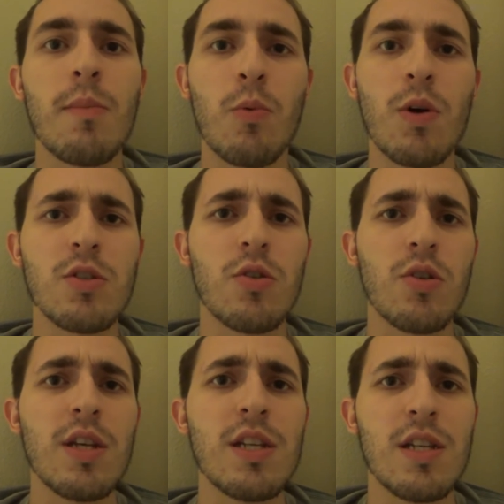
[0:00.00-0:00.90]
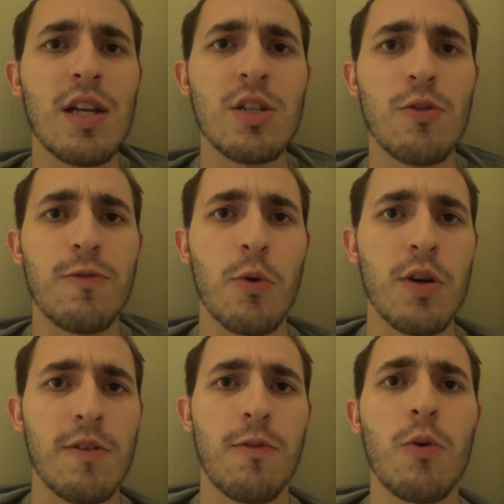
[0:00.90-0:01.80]
but wasn't released until
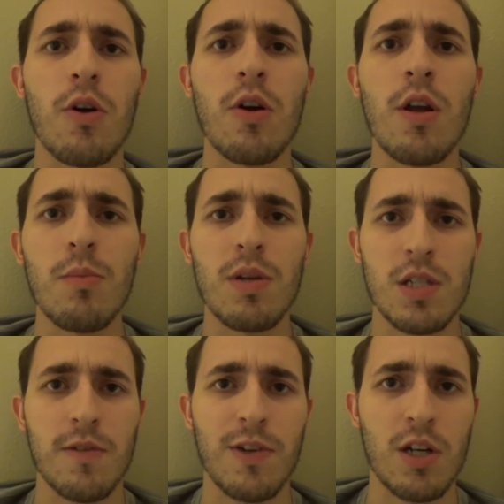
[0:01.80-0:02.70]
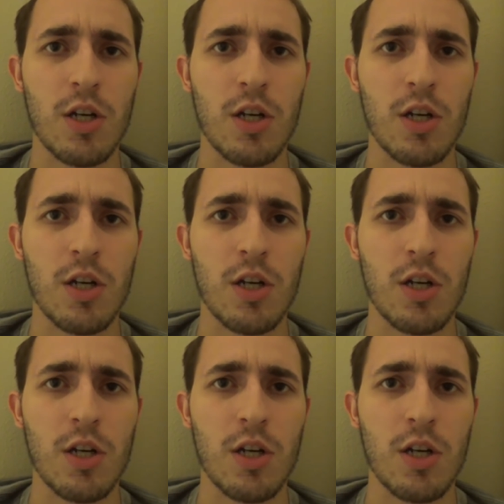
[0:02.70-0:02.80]
44 because of a